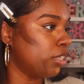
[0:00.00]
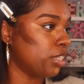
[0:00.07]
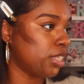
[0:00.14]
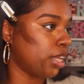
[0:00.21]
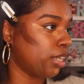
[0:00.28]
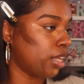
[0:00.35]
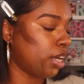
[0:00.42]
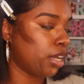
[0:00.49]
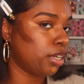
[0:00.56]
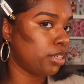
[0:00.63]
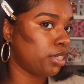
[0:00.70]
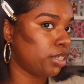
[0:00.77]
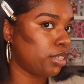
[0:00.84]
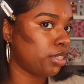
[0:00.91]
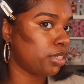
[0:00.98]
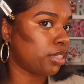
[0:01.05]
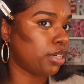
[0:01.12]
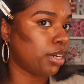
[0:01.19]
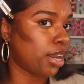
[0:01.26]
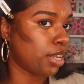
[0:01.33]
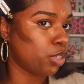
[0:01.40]
just like that,
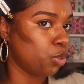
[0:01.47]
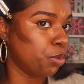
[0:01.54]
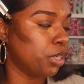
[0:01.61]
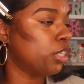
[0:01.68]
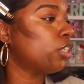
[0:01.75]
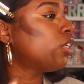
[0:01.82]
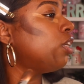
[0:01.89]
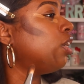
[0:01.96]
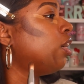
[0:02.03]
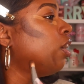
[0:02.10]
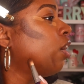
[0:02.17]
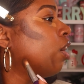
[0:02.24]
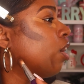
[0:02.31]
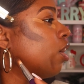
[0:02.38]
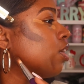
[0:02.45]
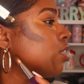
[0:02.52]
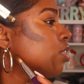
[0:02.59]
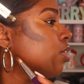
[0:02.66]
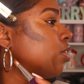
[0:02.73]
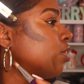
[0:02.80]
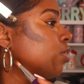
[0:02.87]
not too much.
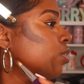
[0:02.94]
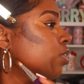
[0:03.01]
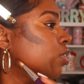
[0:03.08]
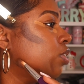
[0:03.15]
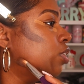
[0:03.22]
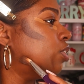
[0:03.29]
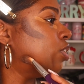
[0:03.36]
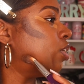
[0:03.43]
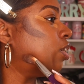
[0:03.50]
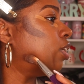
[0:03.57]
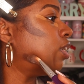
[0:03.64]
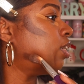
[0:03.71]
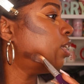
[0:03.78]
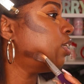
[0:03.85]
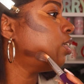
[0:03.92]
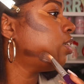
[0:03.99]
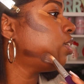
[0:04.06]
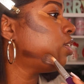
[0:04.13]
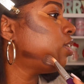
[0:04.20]
Also the jawline.